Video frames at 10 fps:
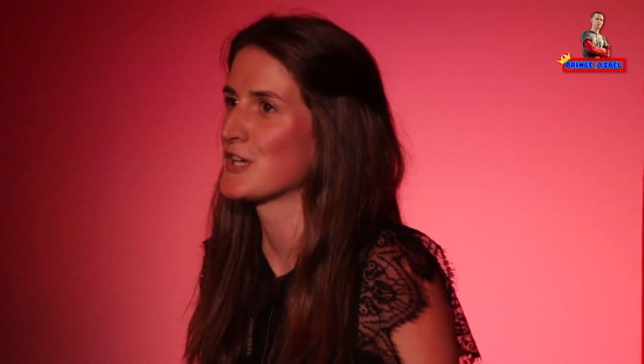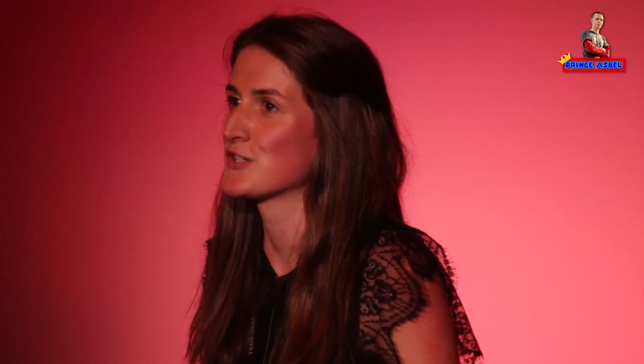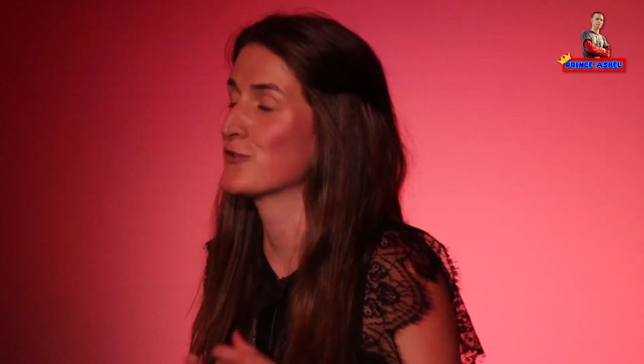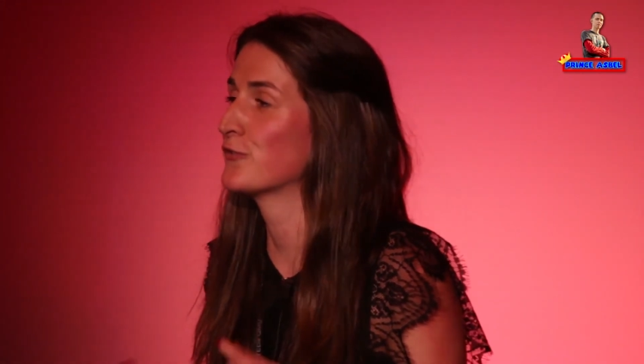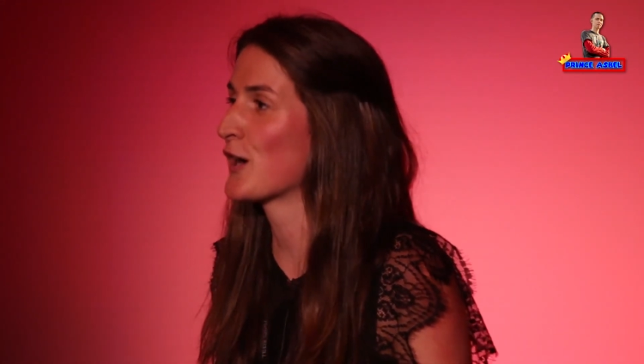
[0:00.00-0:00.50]

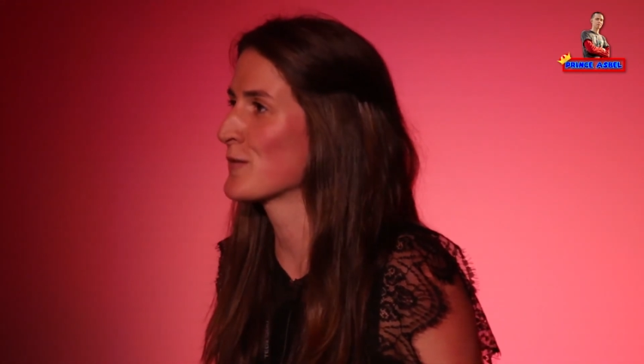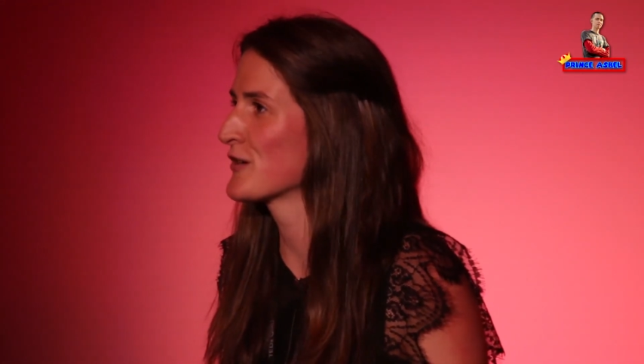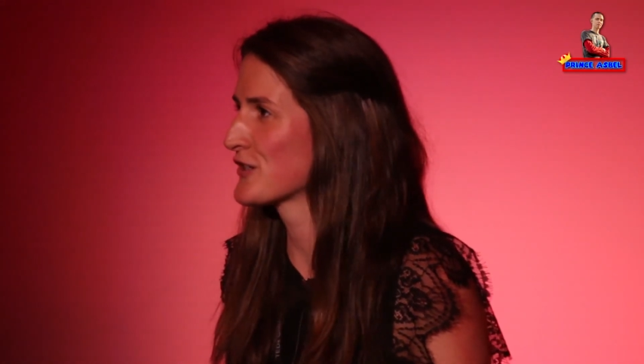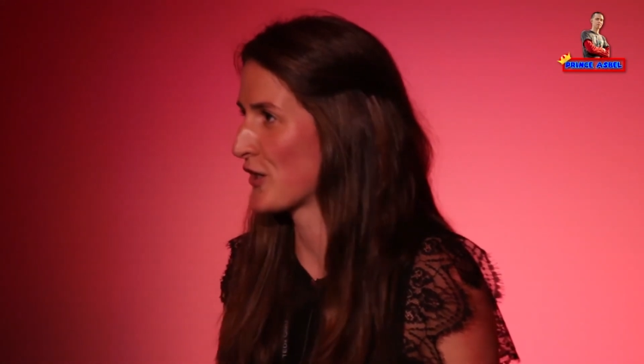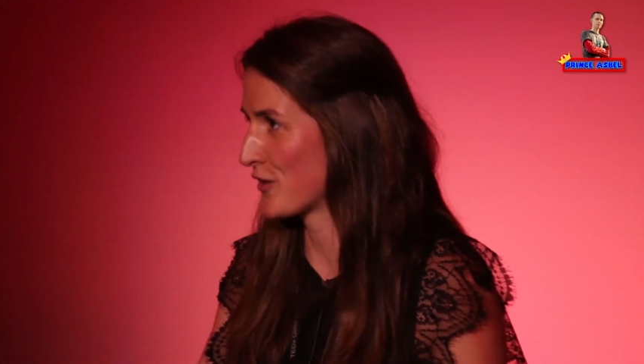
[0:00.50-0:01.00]
So
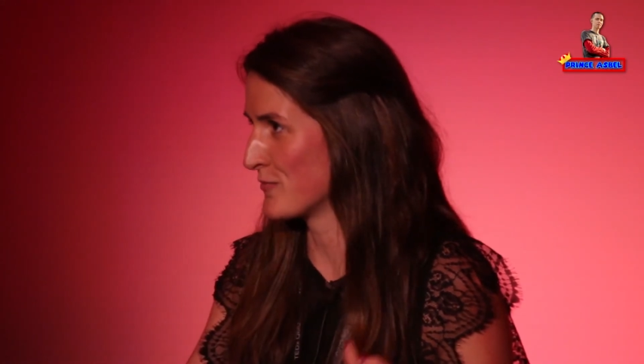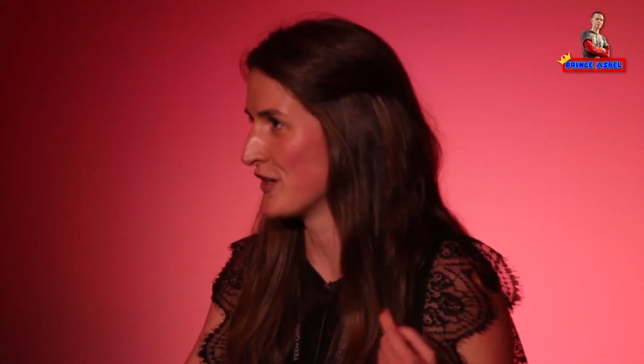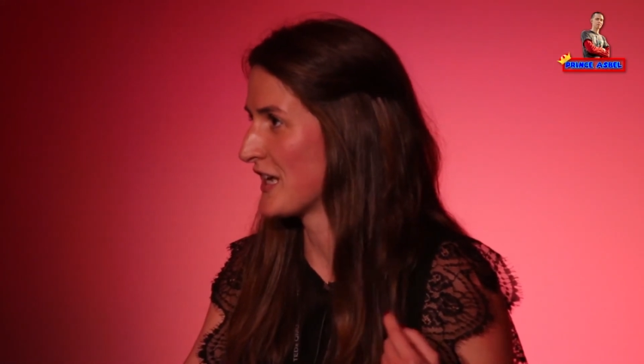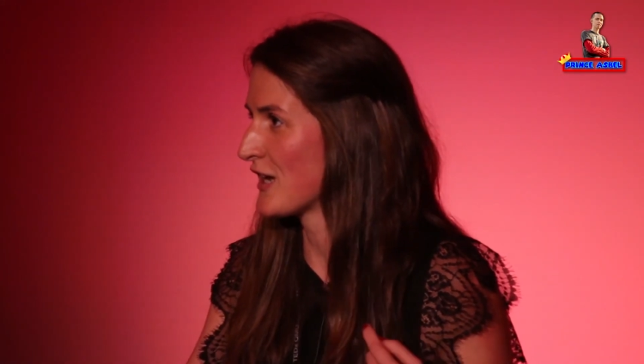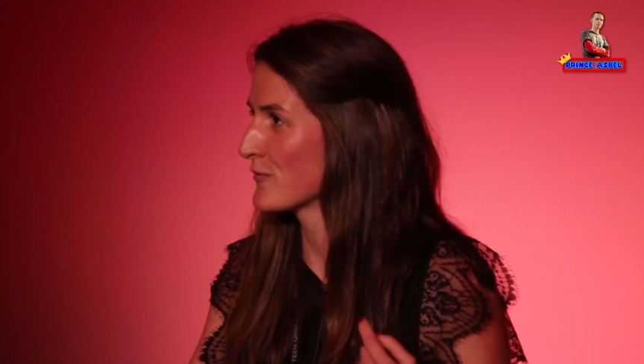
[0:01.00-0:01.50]
farmers could
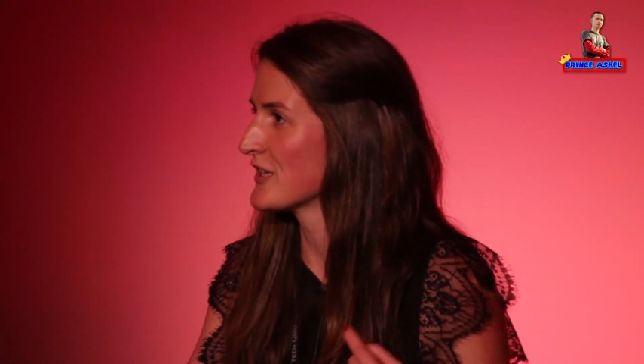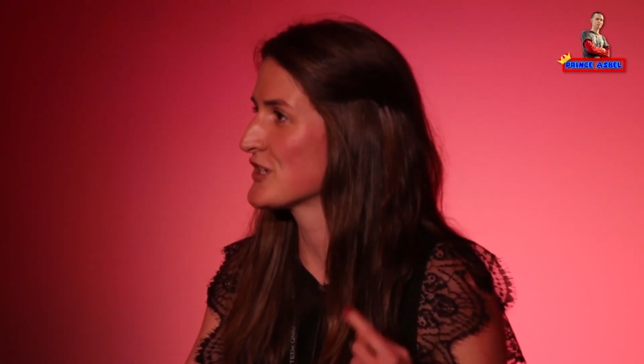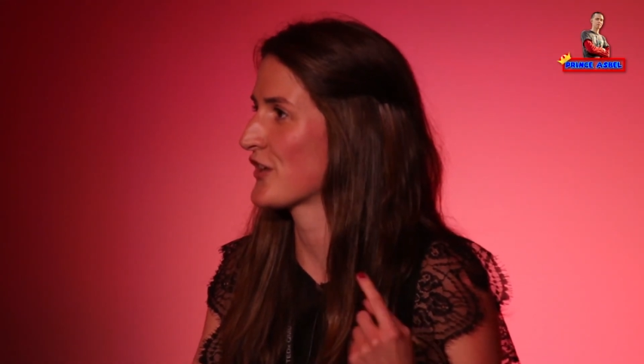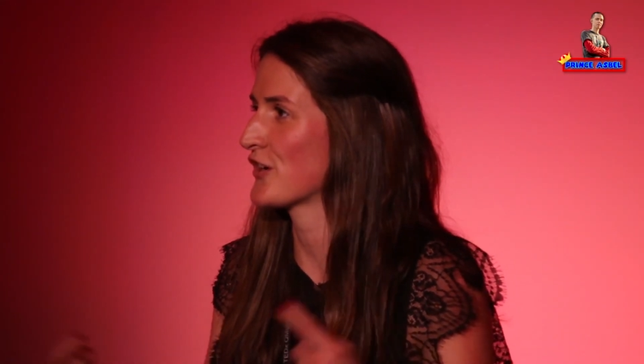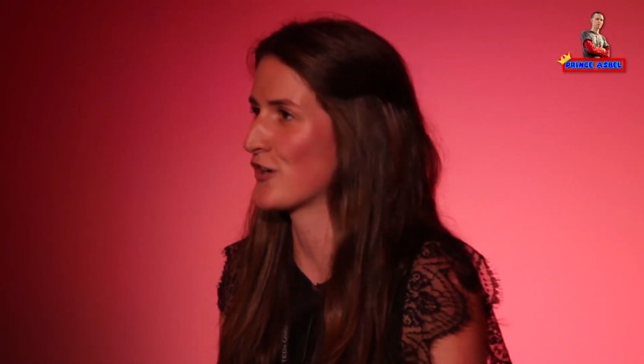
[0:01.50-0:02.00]
communicate with
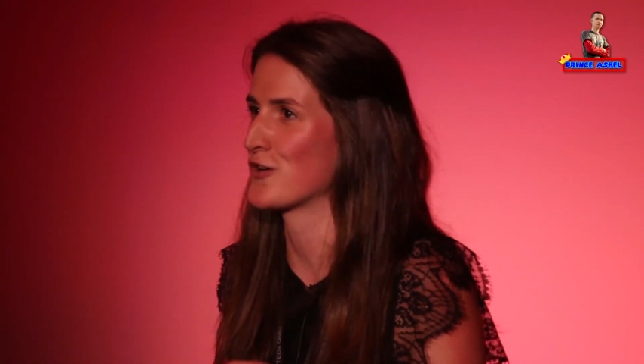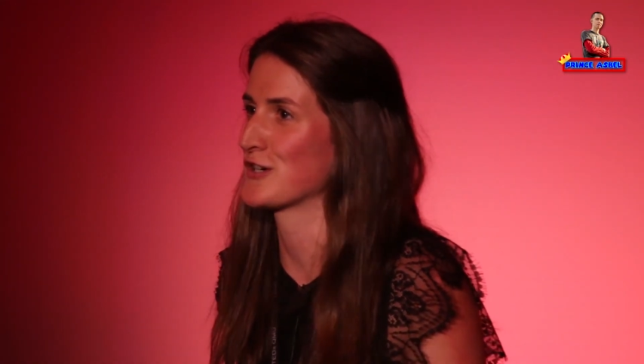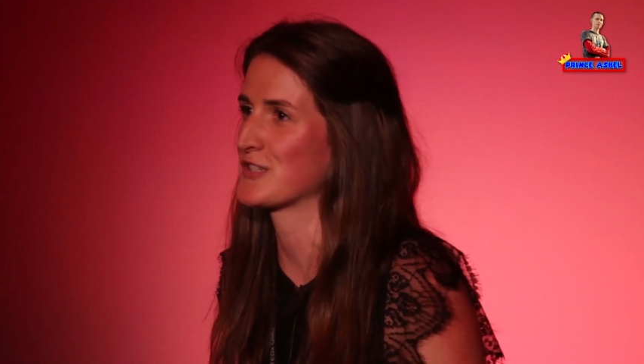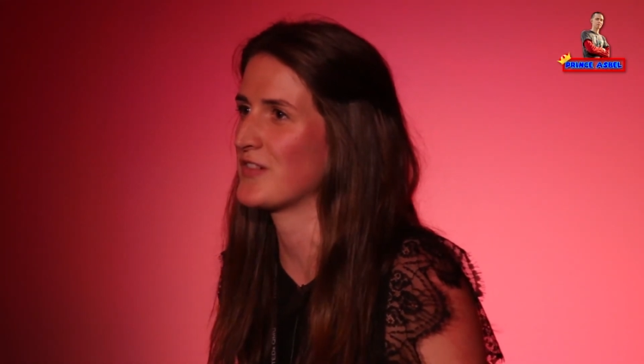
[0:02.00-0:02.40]
each other across